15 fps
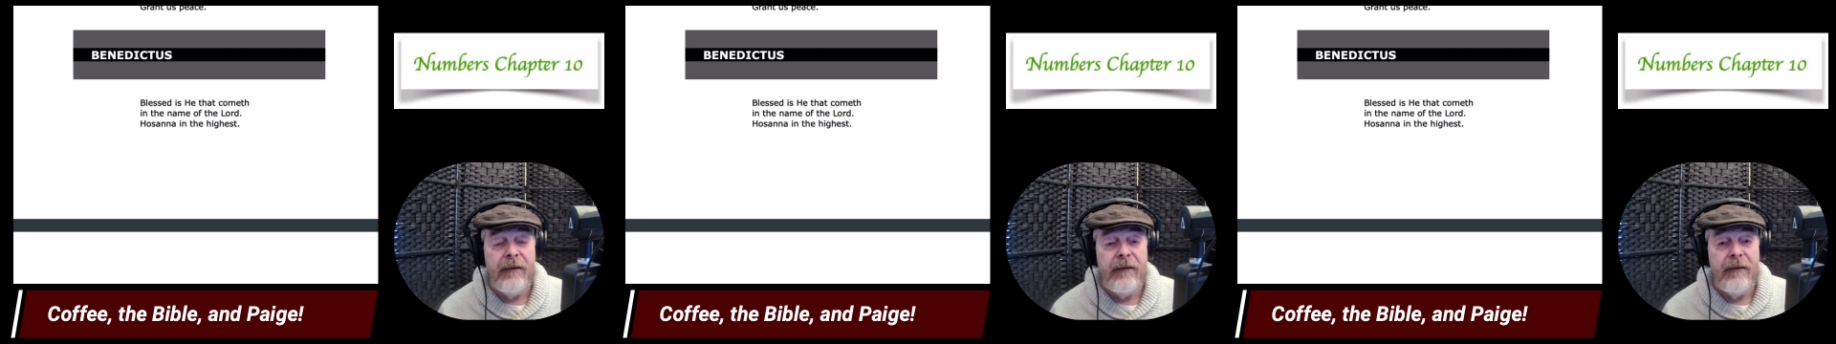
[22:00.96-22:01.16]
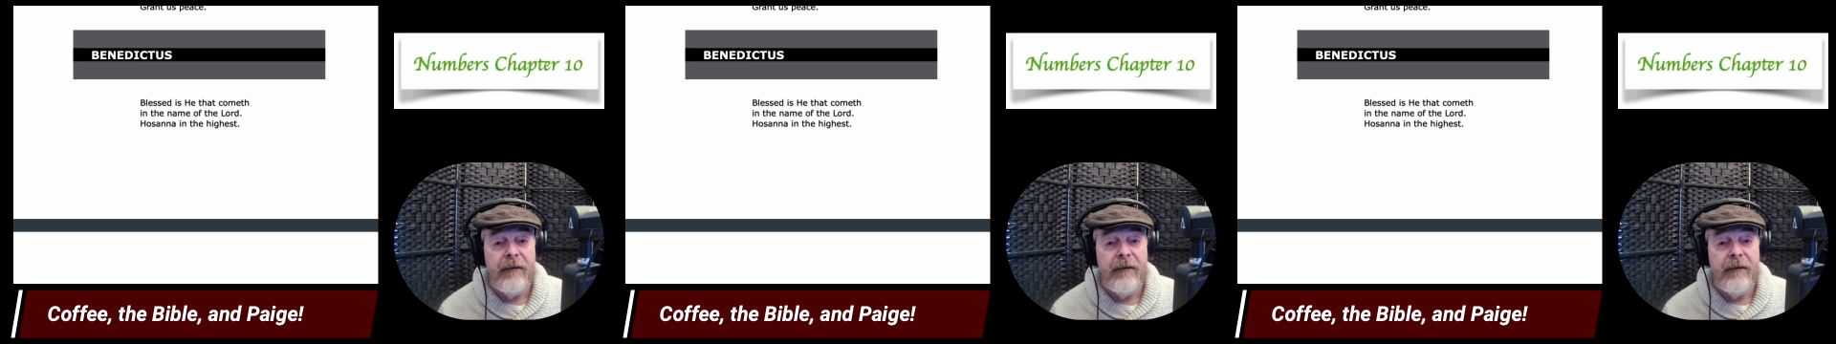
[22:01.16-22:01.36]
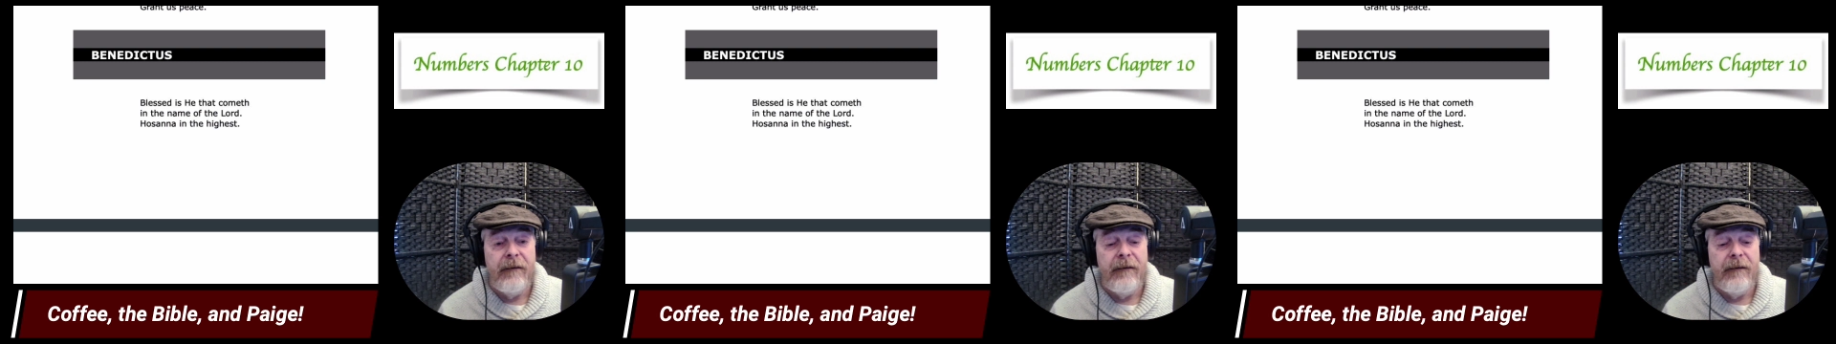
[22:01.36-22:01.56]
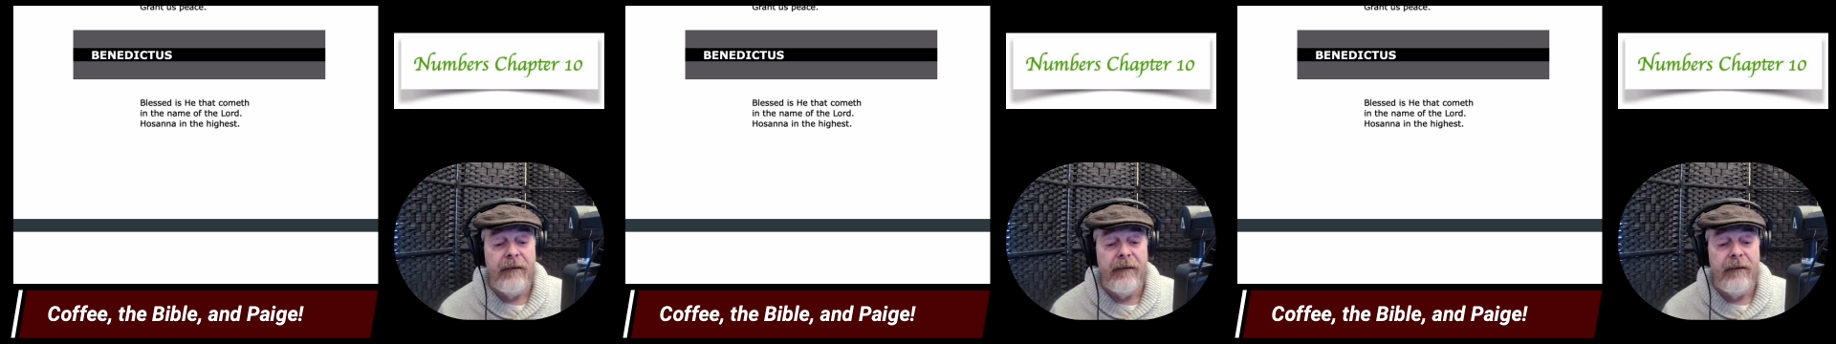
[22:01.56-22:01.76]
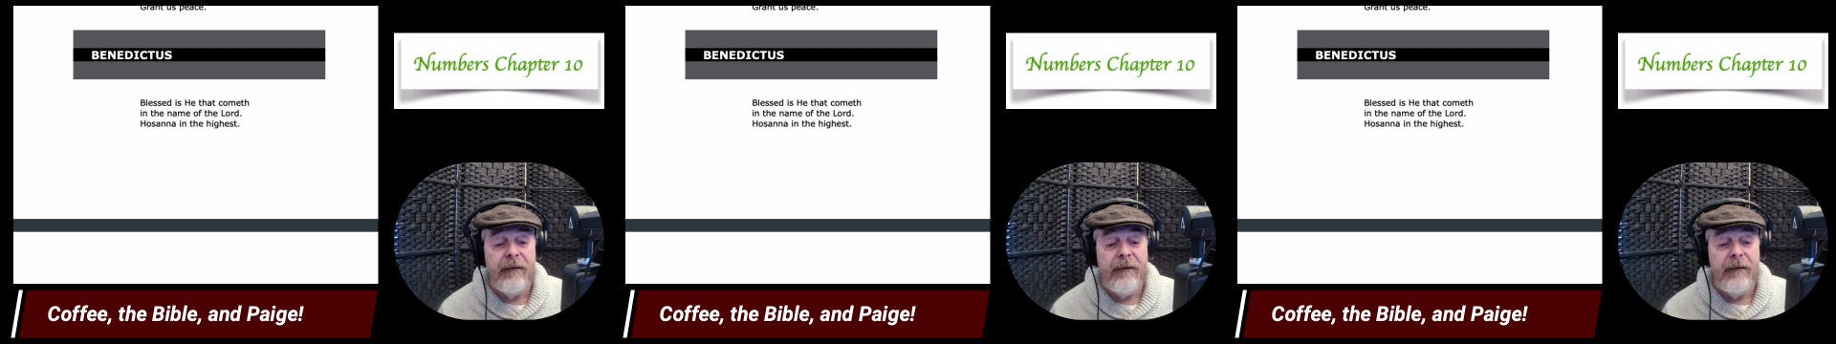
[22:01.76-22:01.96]

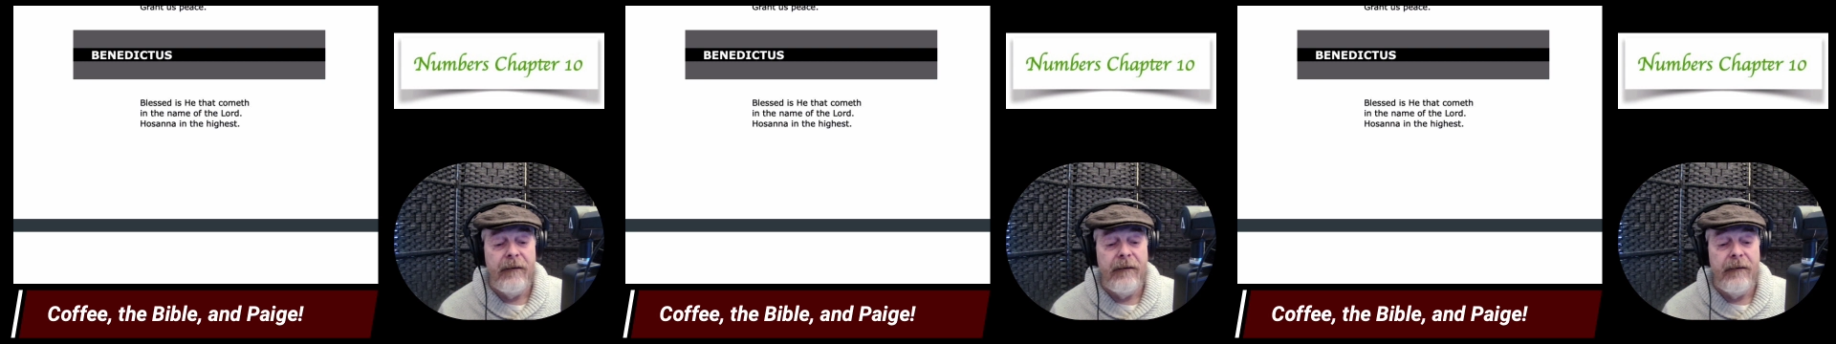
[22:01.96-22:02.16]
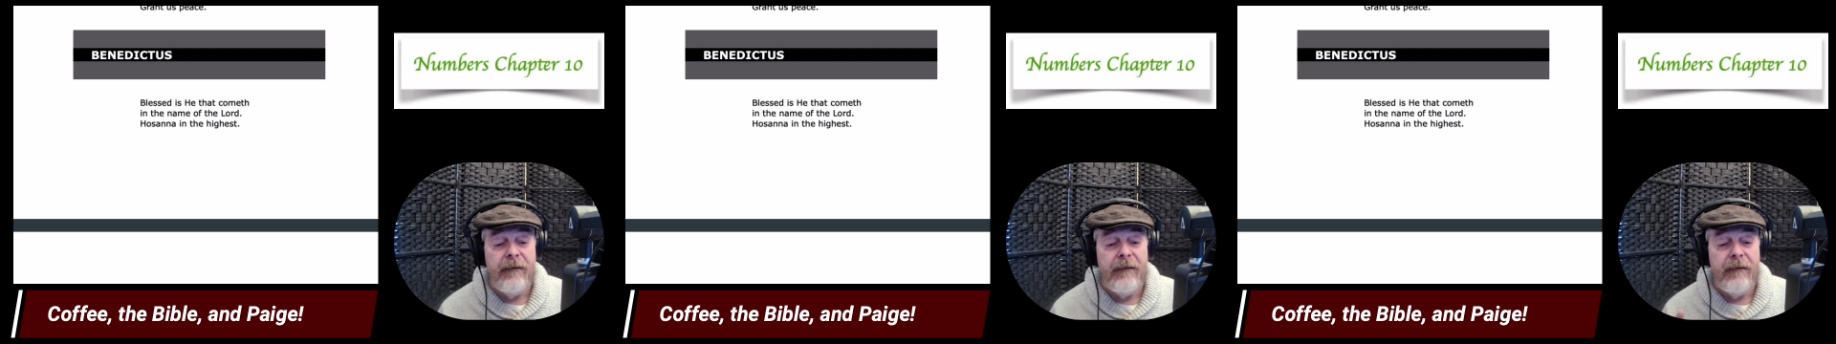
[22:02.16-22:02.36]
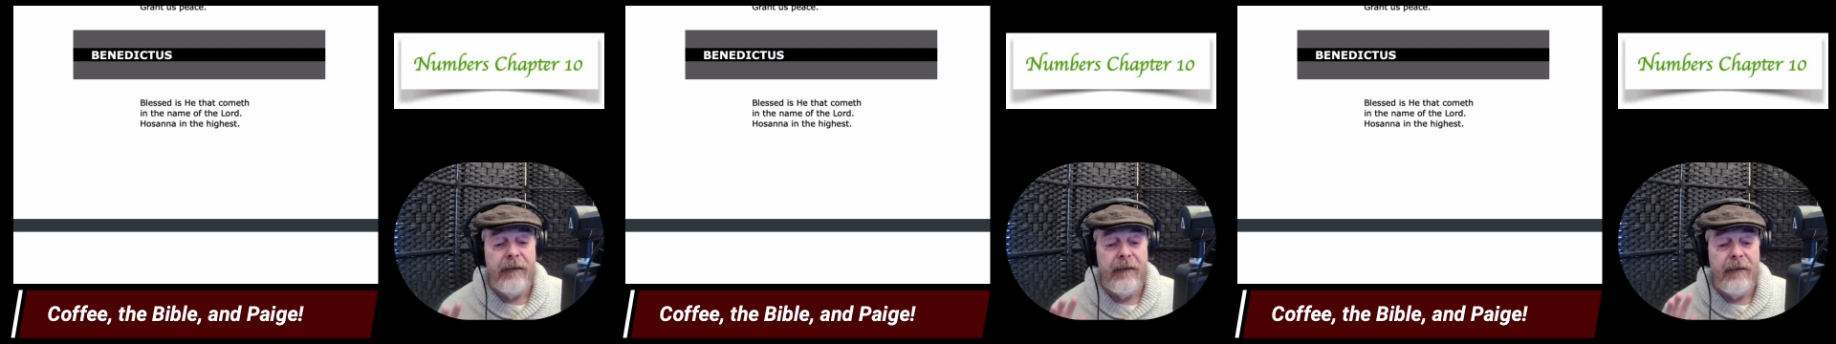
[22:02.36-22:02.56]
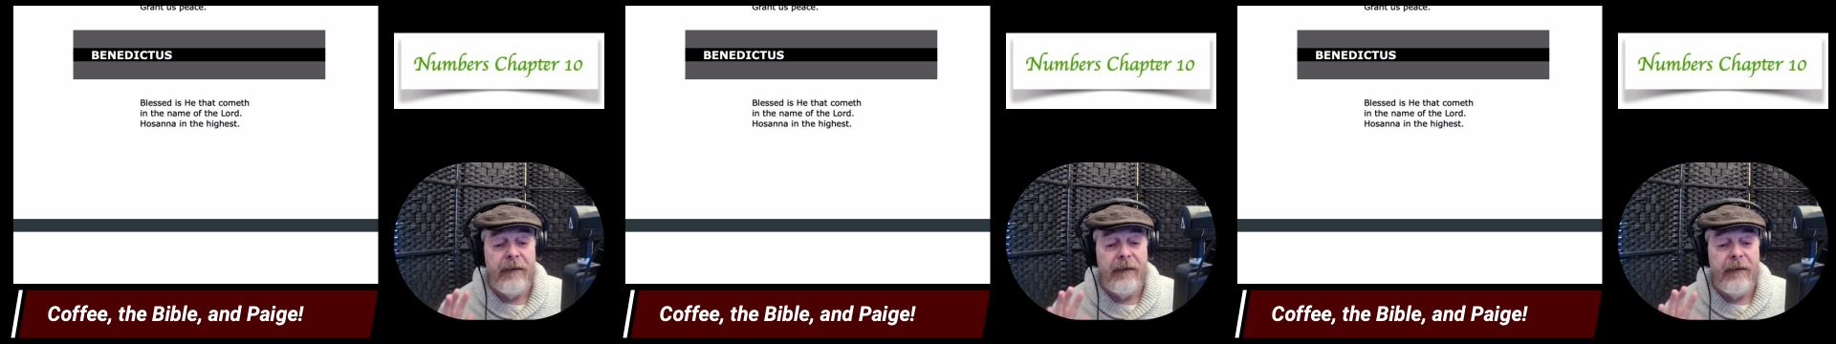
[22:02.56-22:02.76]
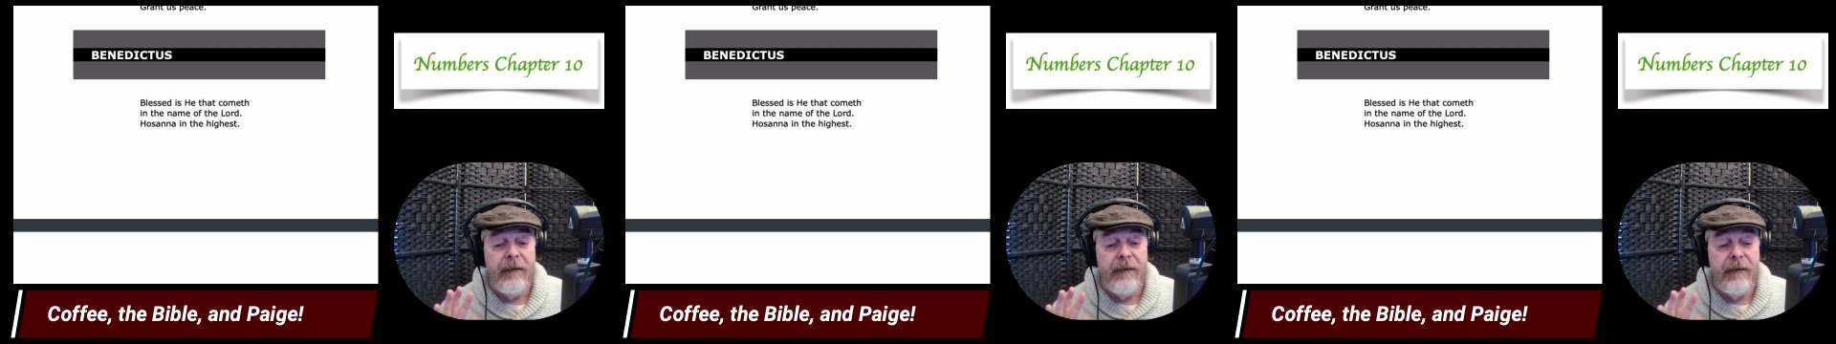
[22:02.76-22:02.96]

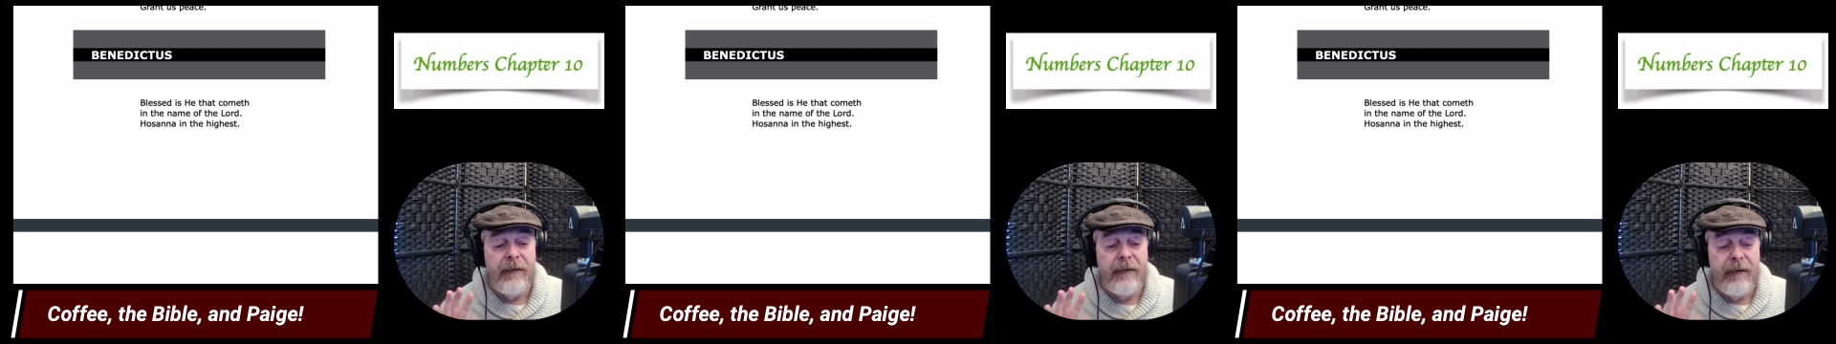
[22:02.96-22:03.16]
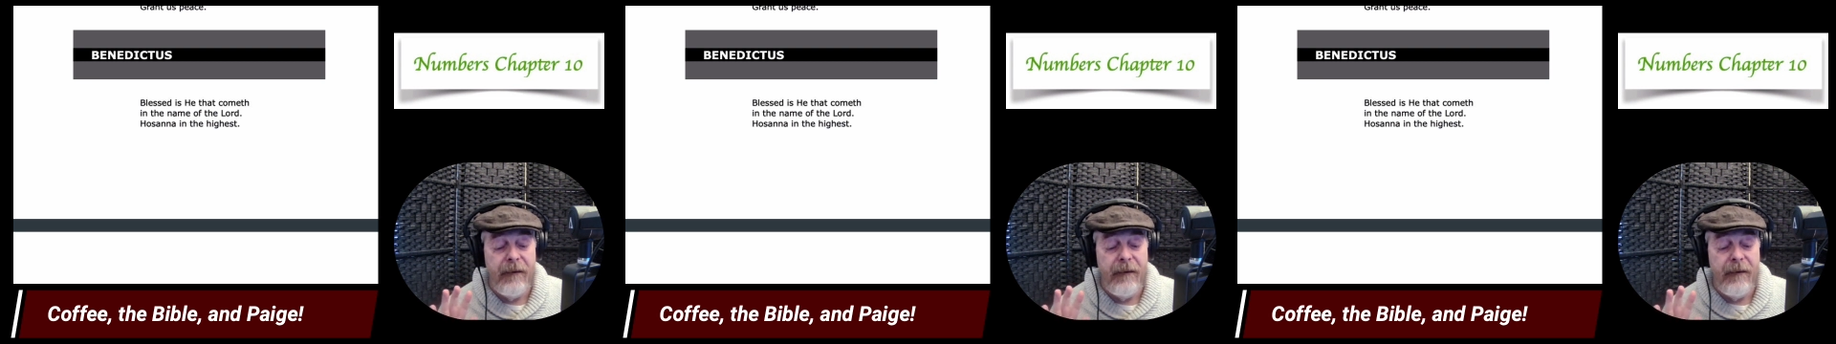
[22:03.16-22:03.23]
(no one is talking)